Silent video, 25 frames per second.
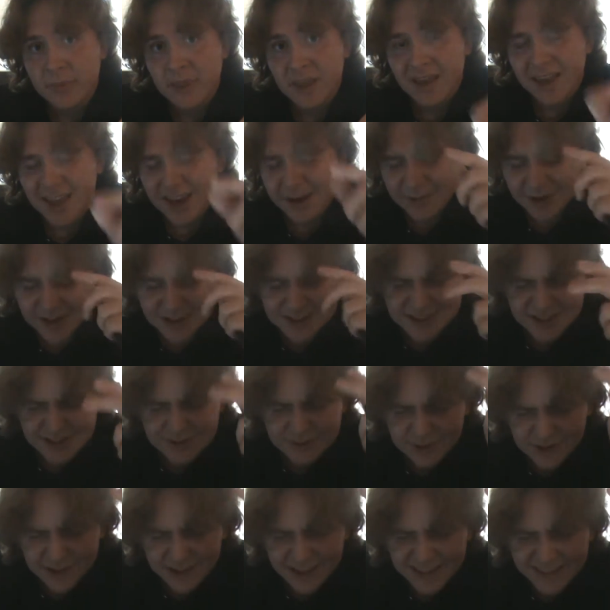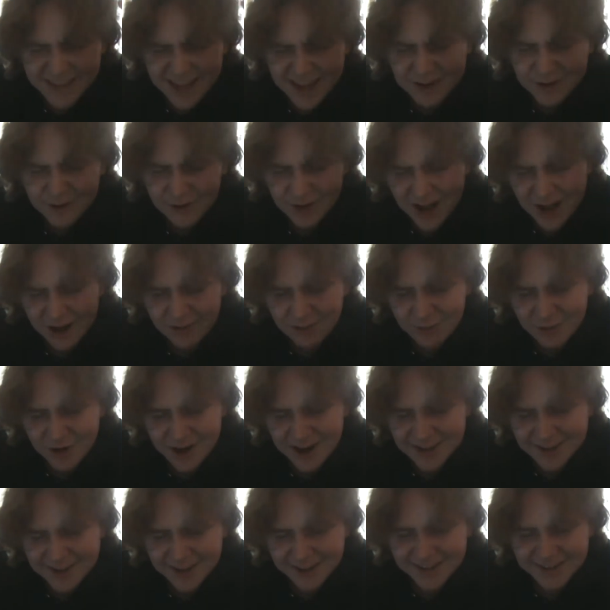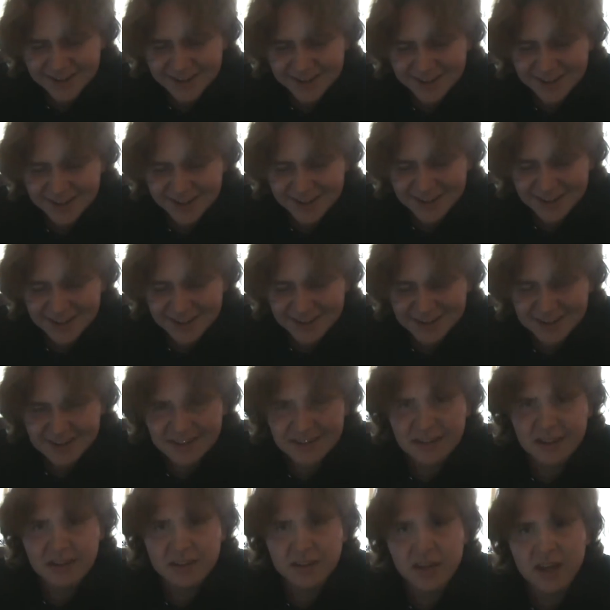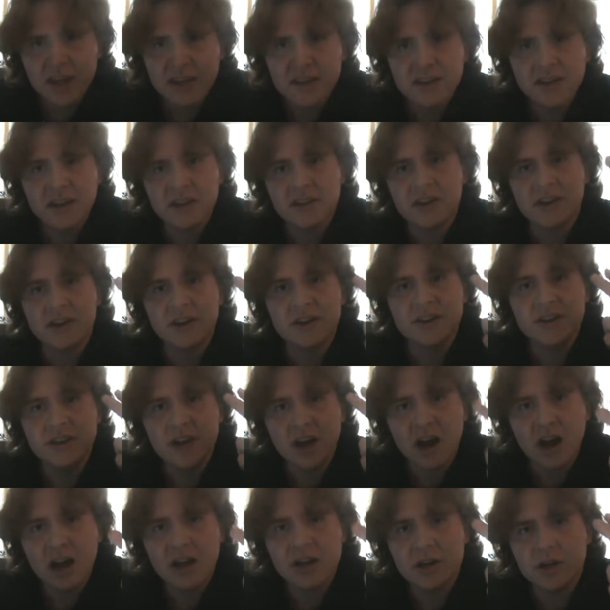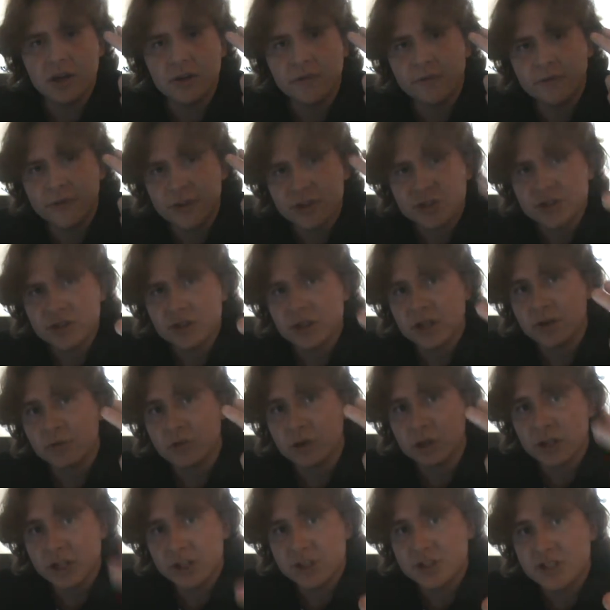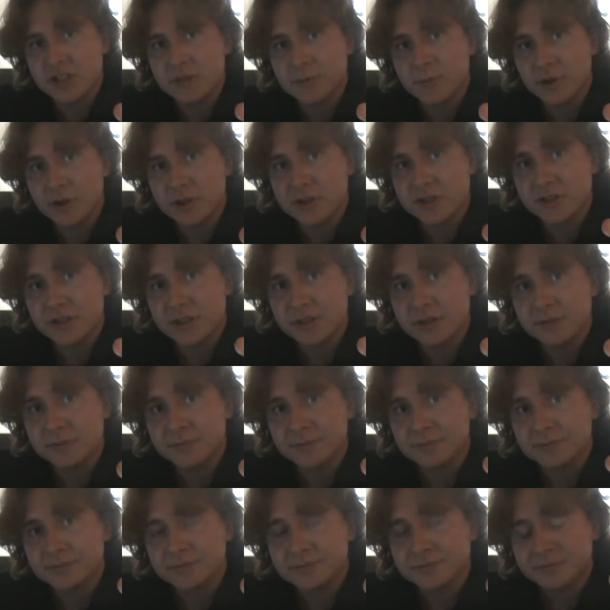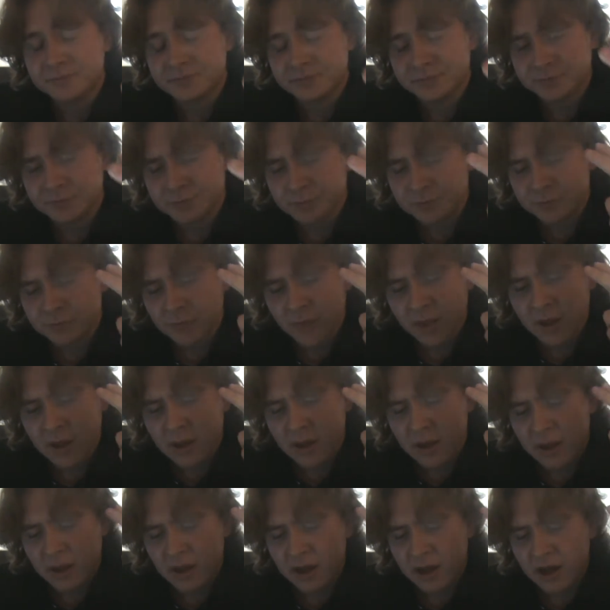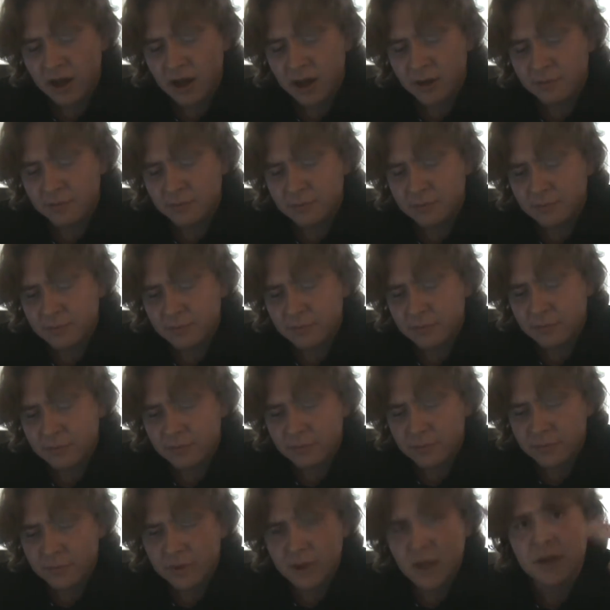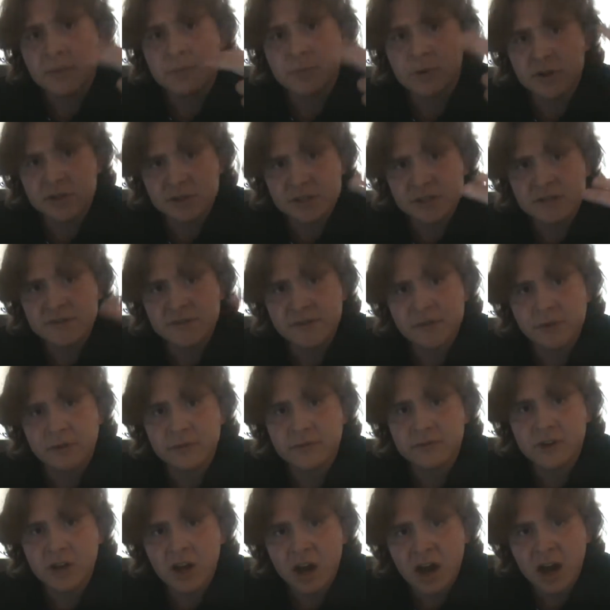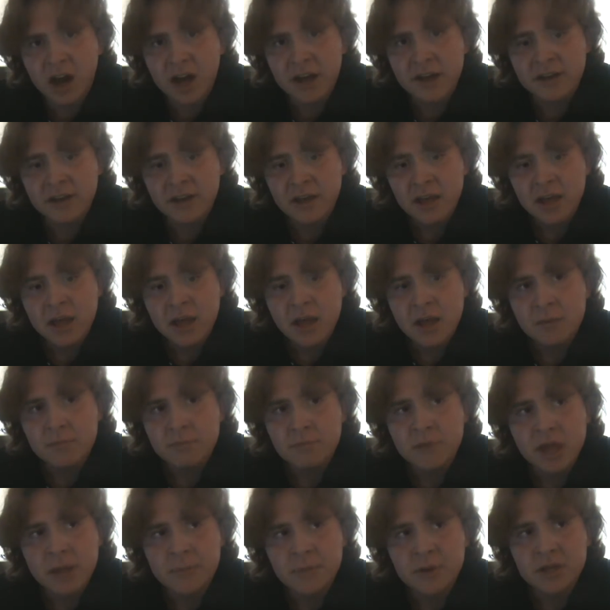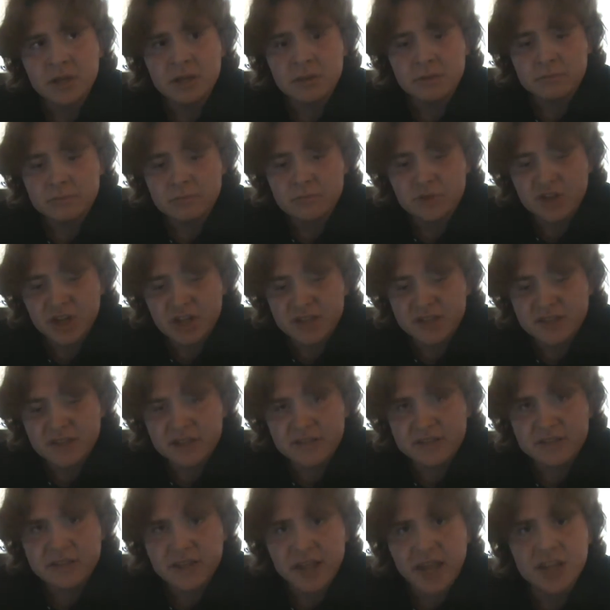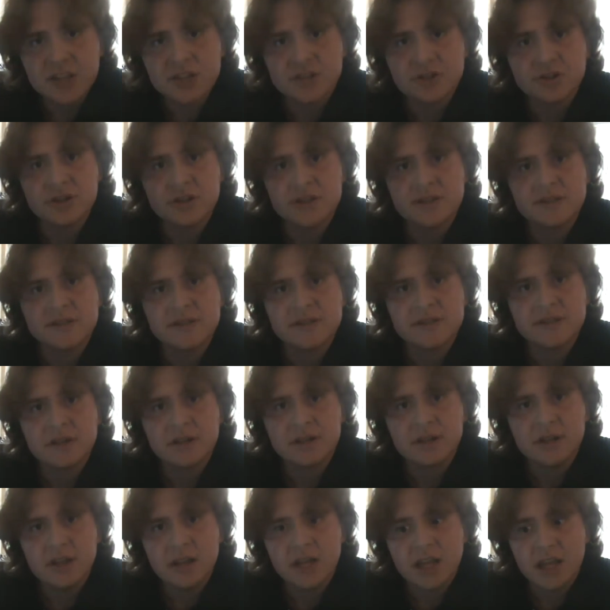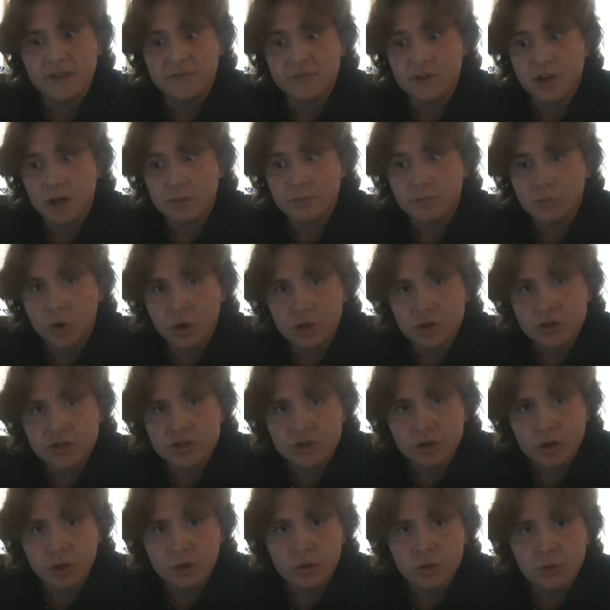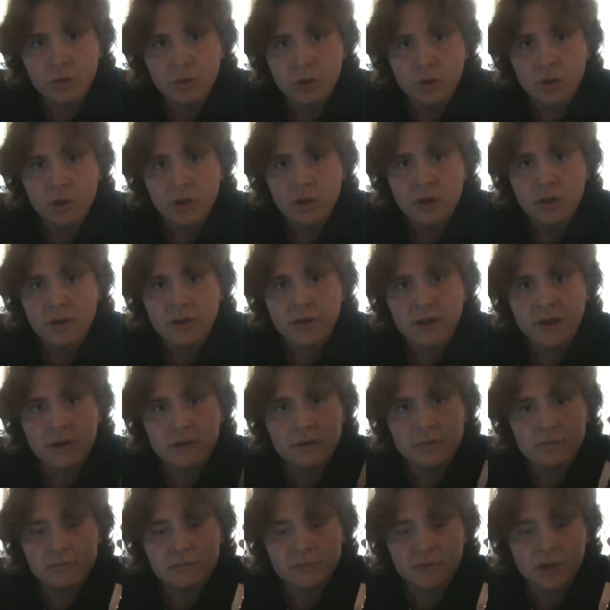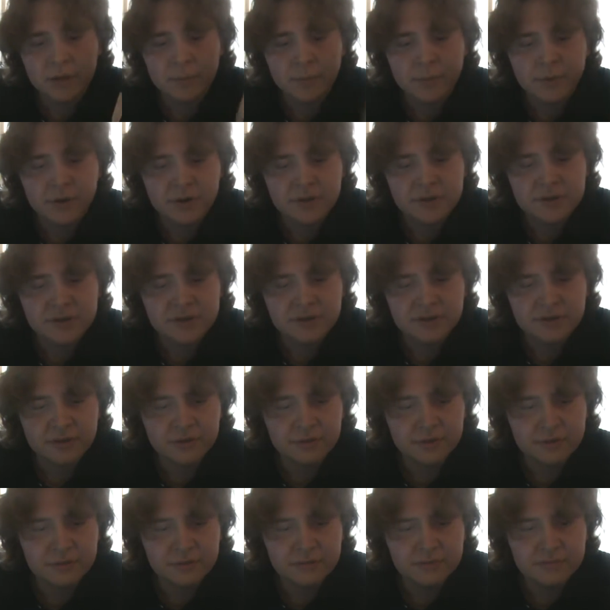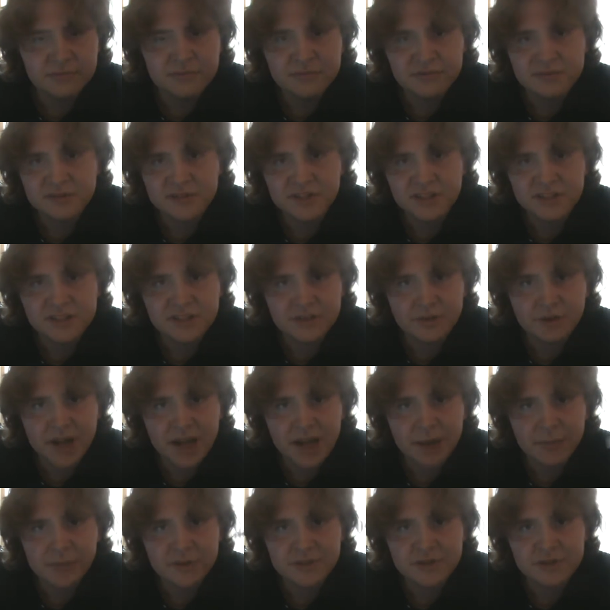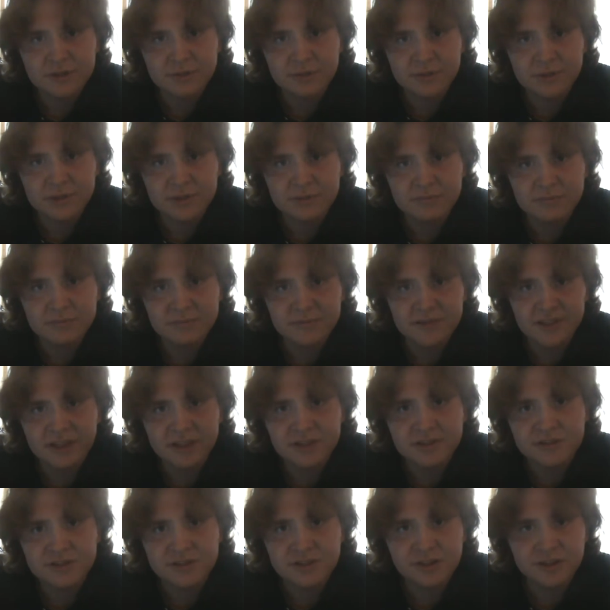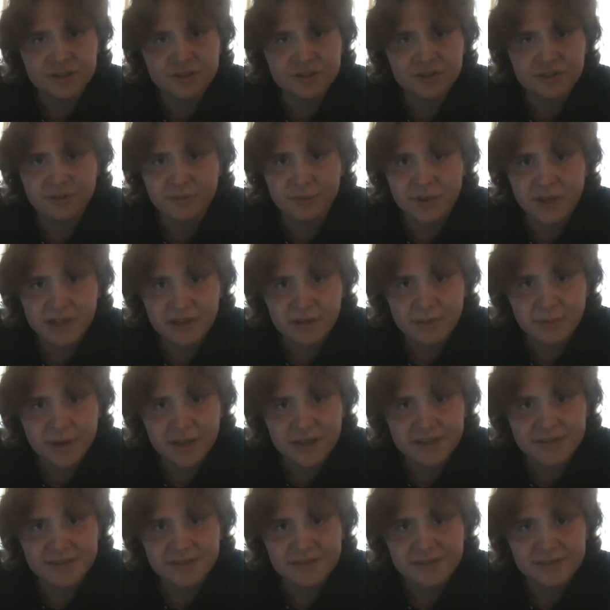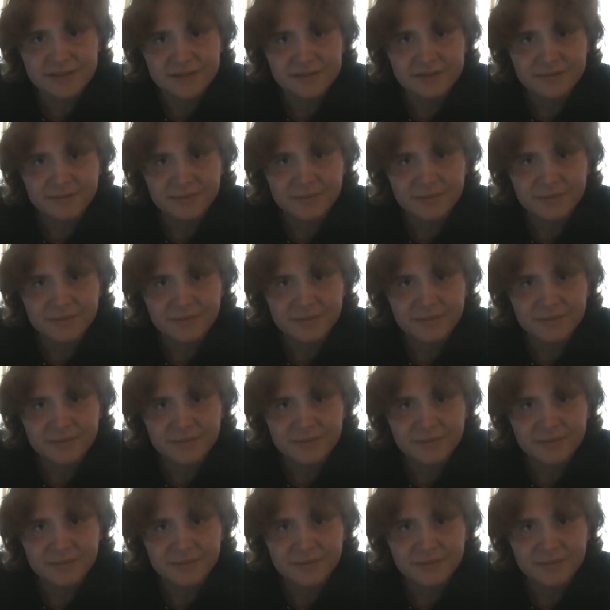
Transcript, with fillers: And I mean, is this really that groundbreaking? The, the idea that a non-officially religious person, uh, that person's view of God, may be just as dangerous, if not more so, than a person who just so happens to attend church on a weekly basis.